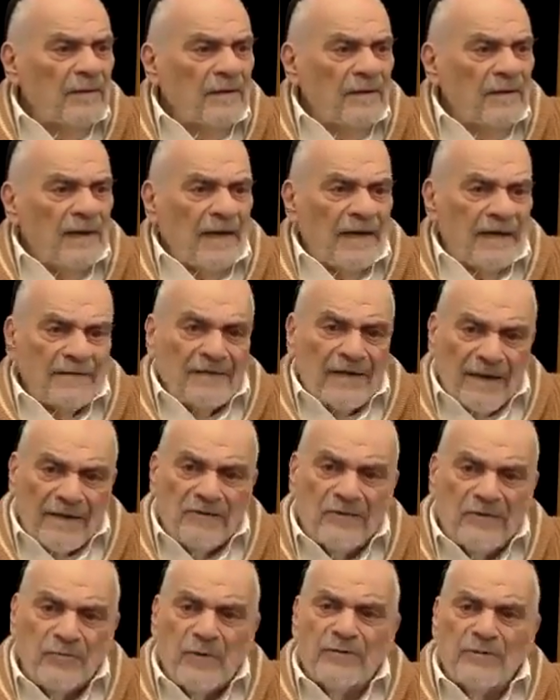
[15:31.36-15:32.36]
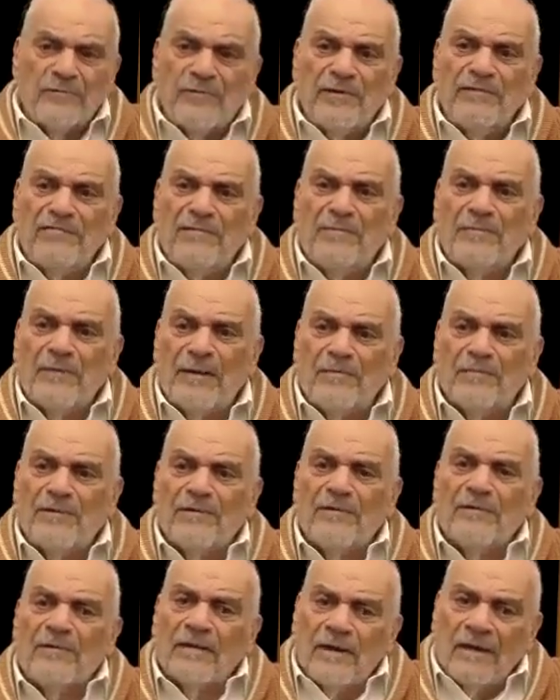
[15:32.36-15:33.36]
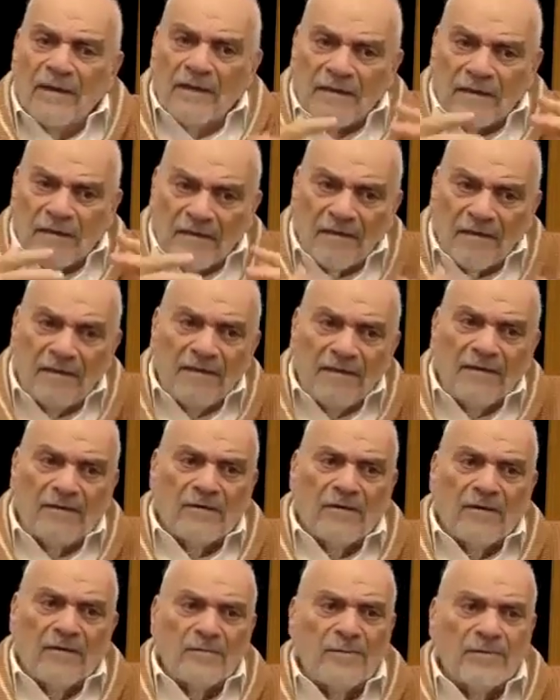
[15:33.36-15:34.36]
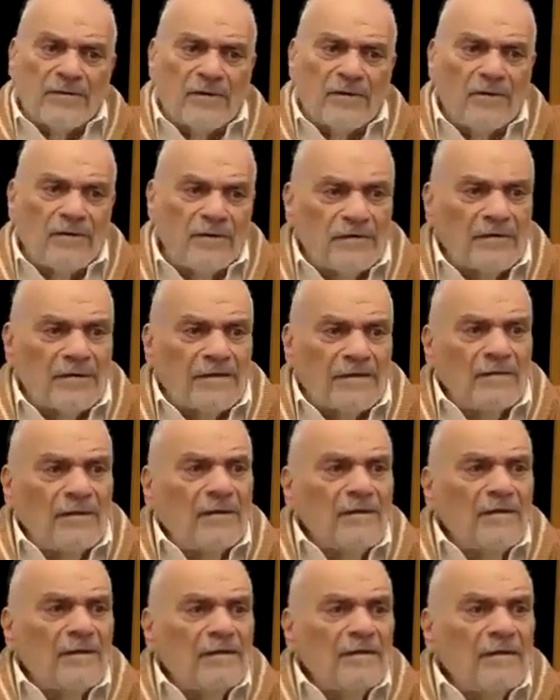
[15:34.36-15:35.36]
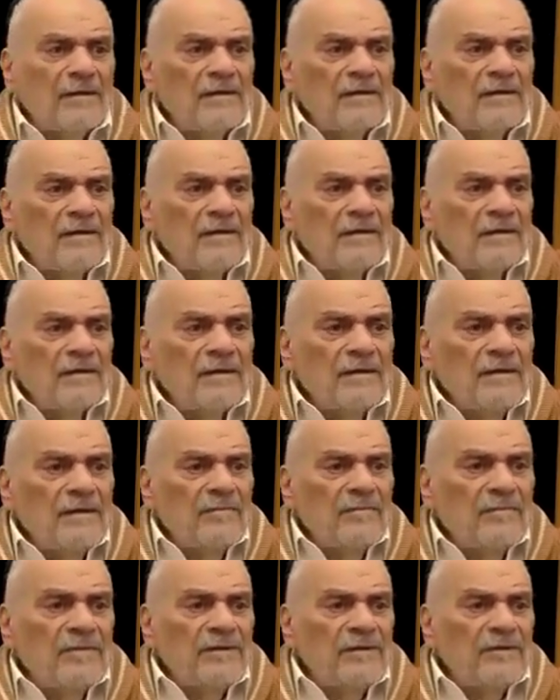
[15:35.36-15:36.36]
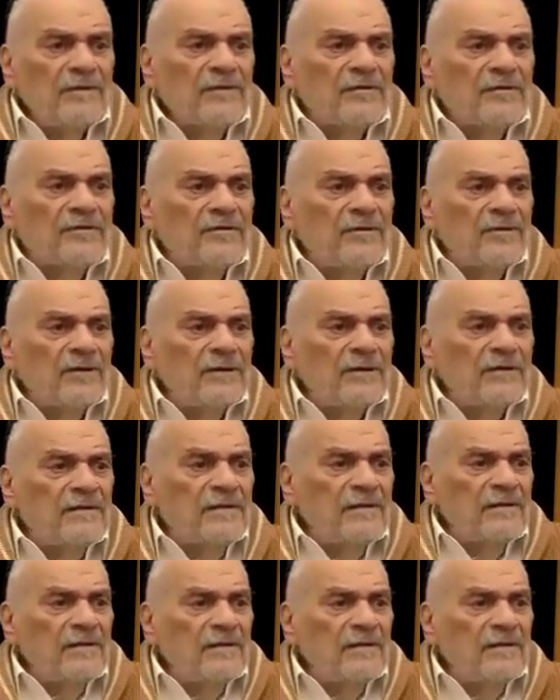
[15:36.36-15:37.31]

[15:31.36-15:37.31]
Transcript: And that's what we remember. Kili kol bechor b'Yisrael.